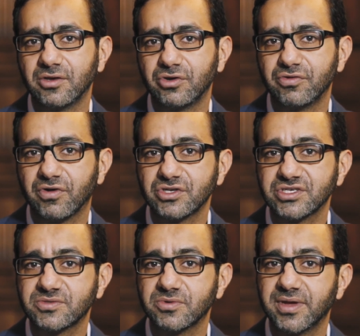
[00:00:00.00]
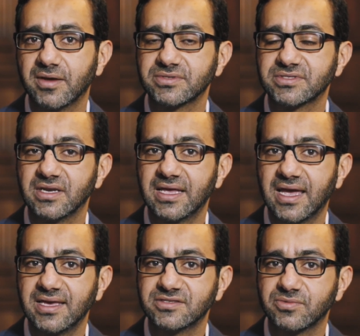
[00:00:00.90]
Your neurologist will be able to
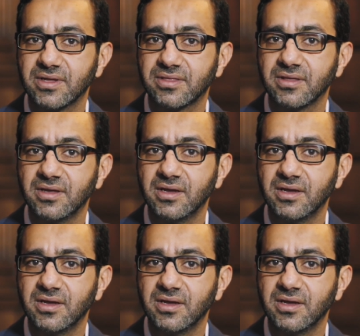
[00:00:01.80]
liaise with